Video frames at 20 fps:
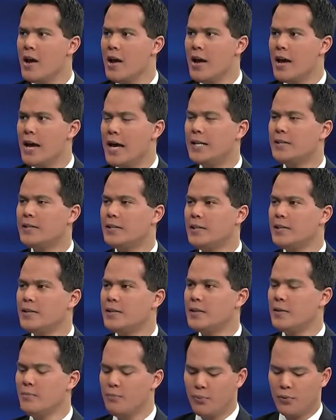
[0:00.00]
Is this
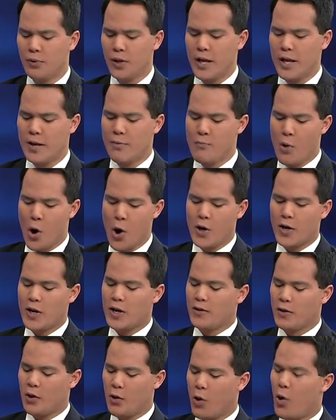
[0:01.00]
simply
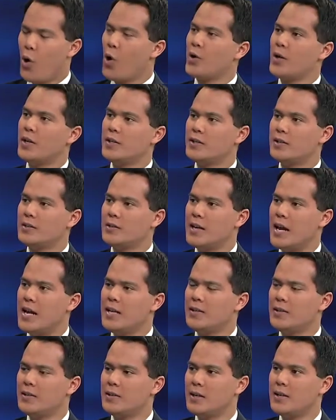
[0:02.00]
poking the hornet's
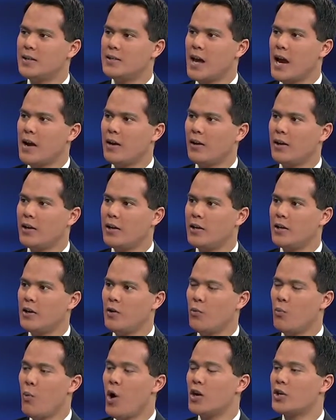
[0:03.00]
nest, exactly
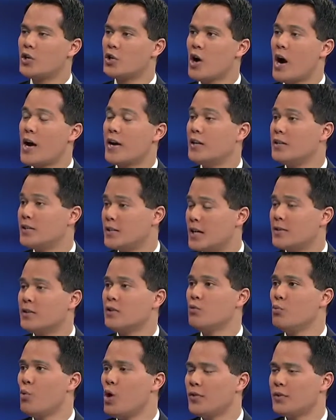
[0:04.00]
what China
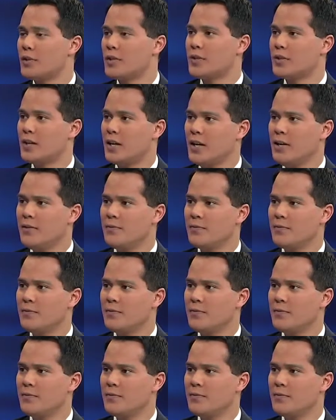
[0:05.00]
doesn't want to see?